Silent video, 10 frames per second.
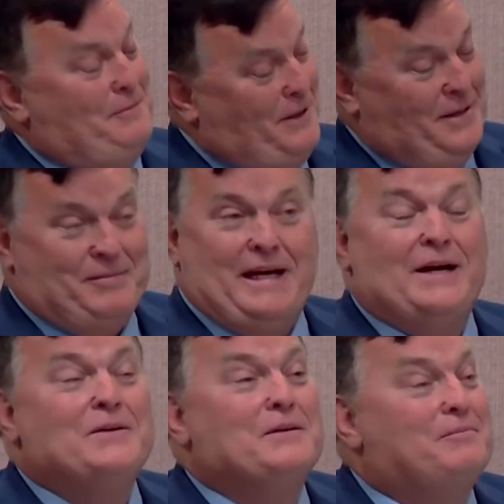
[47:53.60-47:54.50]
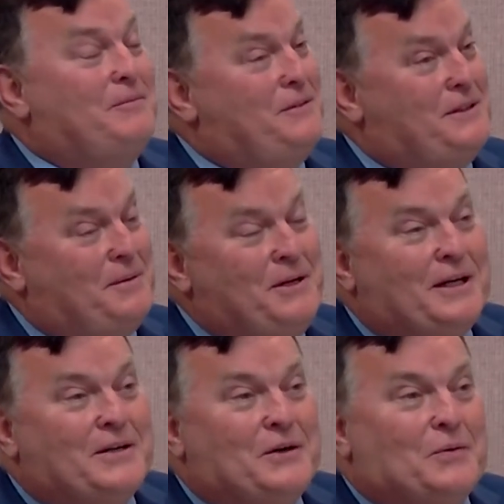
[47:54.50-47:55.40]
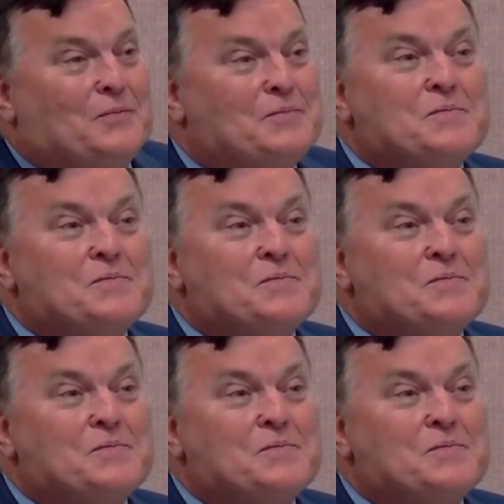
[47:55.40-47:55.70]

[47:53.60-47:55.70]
Write them down and see what you can do.